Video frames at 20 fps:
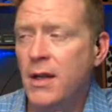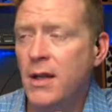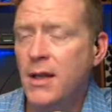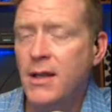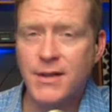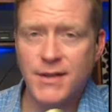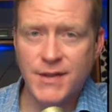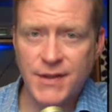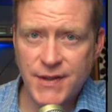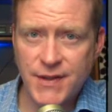
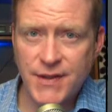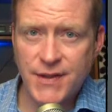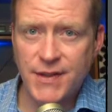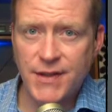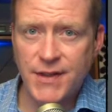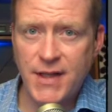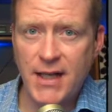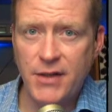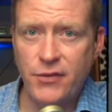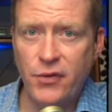because this is a
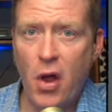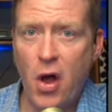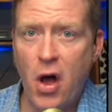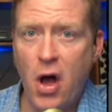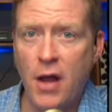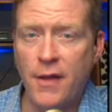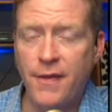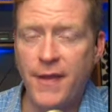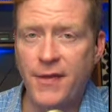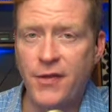state
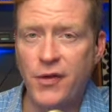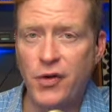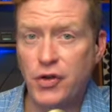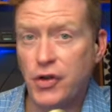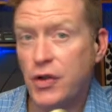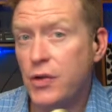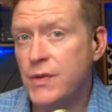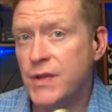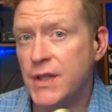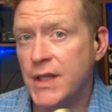law that they're
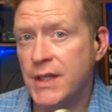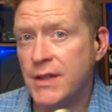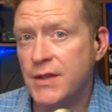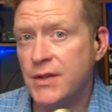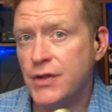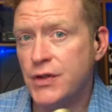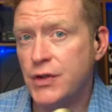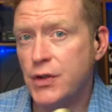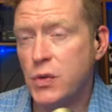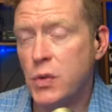using to
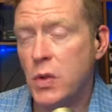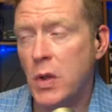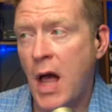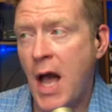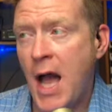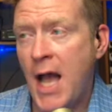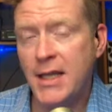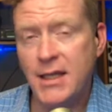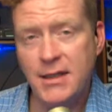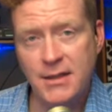sue
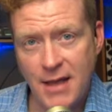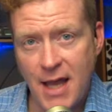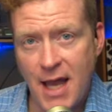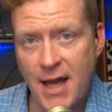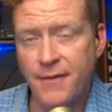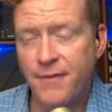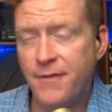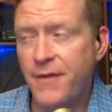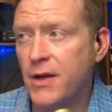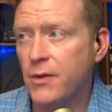Glock, not a
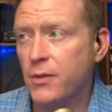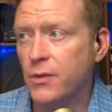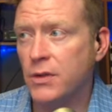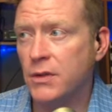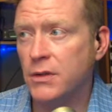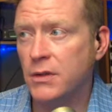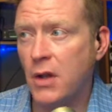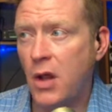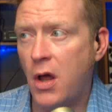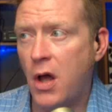federal
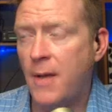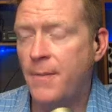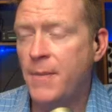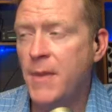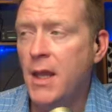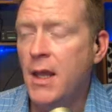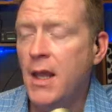law.